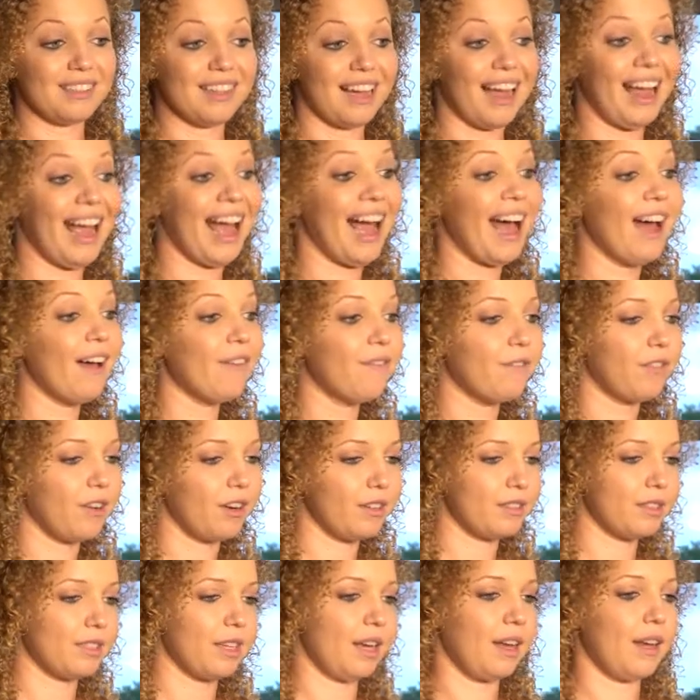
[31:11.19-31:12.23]
I have
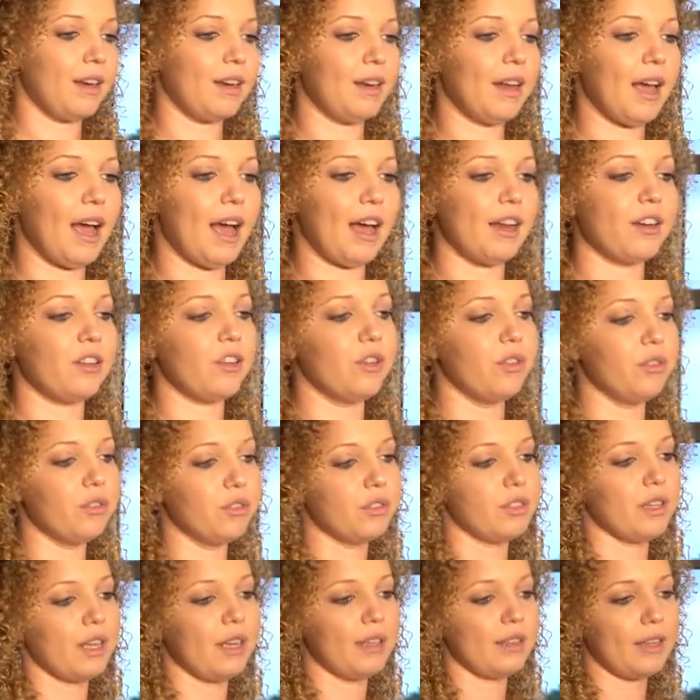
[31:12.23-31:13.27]
friends that had
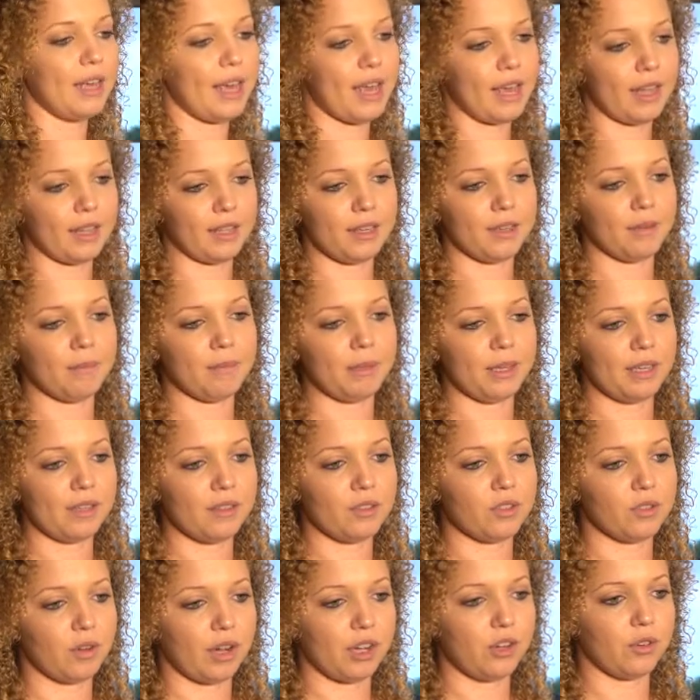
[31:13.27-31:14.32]
used like the Alien
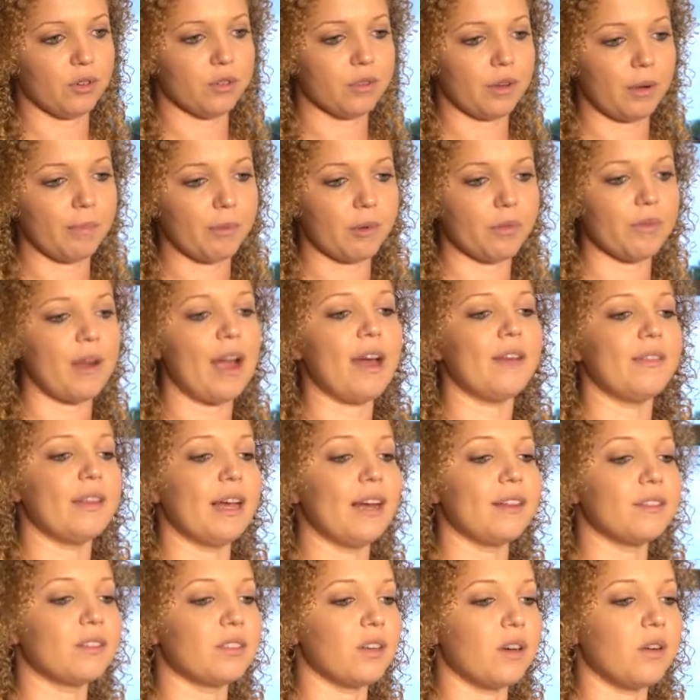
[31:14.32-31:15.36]
Bees, so I grew up around
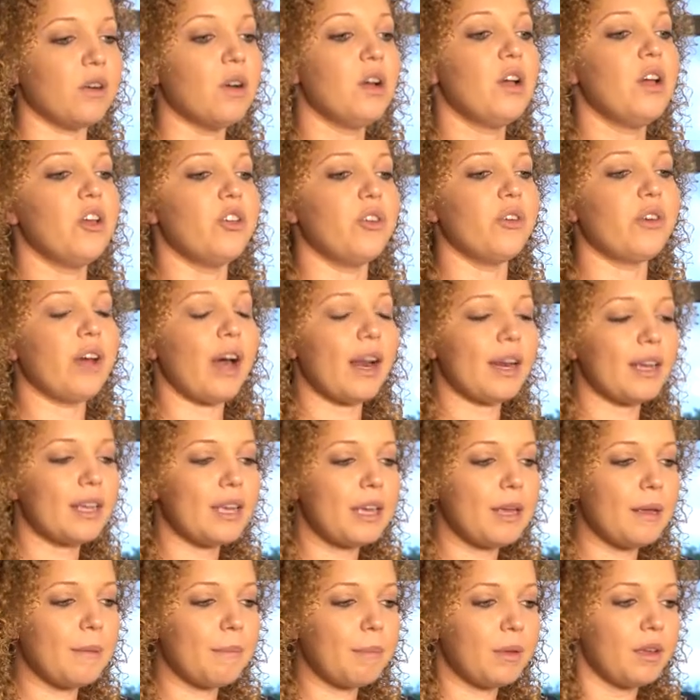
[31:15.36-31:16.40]
that. So you got to
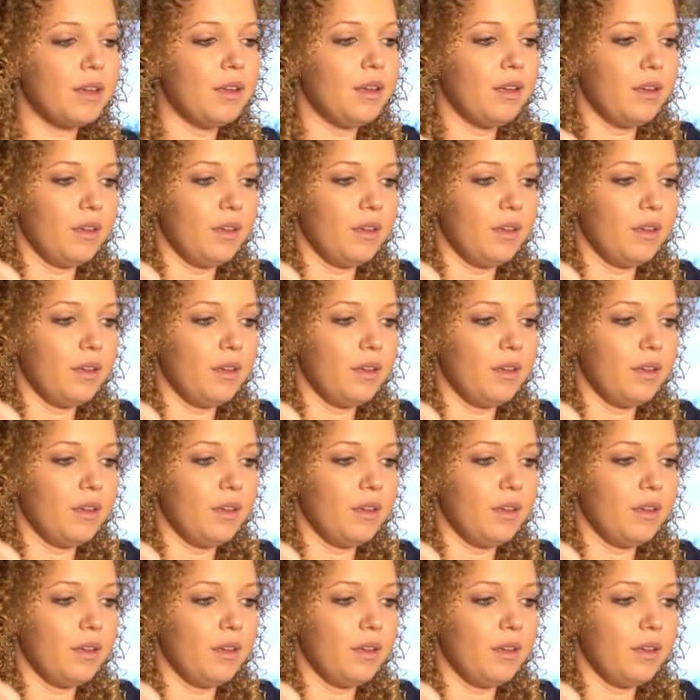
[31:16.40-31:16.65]
keep